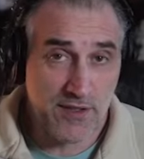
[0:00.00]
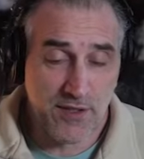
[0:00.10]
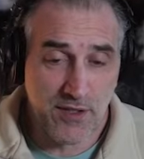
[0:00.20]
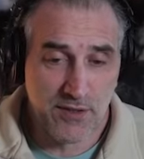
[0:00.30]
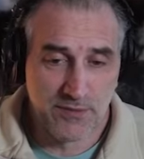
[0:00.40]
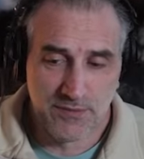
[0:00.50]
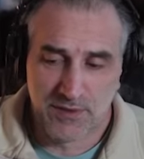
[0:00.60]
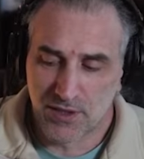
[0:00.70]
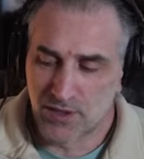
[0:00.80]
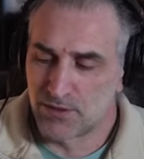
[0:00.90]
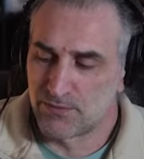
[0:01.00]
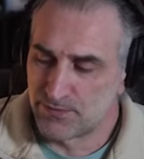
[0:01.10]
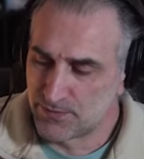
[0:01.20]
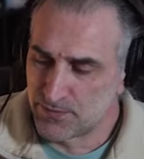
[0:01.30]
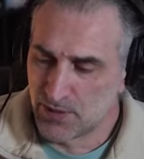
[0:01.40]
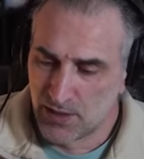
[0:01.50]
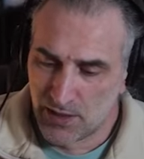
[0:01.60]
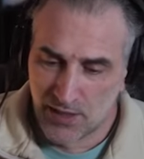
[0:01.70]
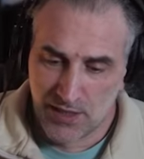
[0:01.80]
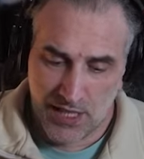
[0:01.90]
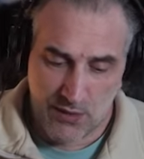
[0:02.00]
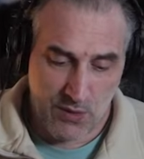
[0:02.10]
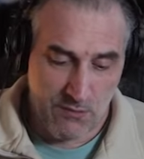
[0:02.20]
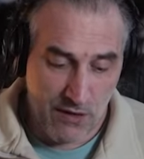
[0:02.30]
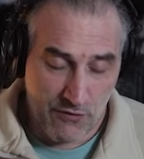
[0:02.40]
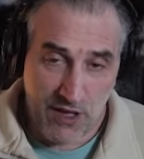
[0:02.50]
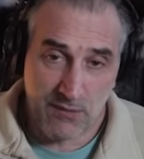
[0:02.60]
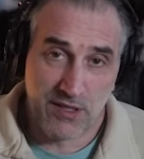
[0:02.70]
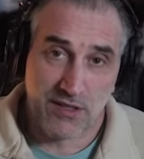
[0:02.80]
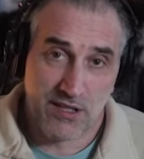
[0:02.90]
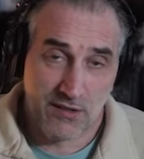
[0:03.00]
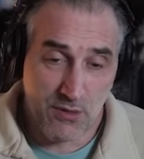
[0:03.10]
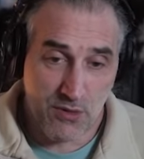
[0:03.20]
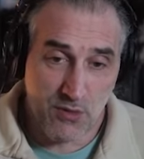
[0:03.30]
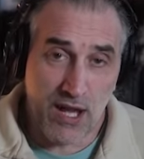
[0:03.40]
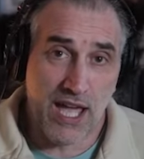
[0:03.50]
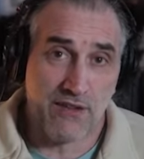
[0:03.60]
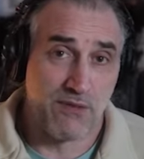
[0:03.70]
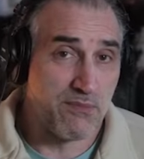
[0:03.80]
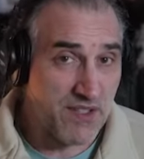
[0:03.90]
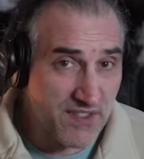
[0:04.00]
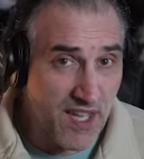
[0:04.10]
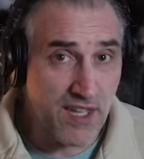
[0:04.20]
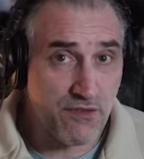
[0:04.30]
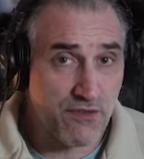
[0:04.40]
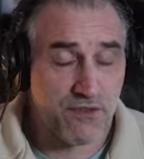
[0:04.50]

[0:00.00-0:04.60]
though, so Good. I want my family there to okay, thrive and be safe.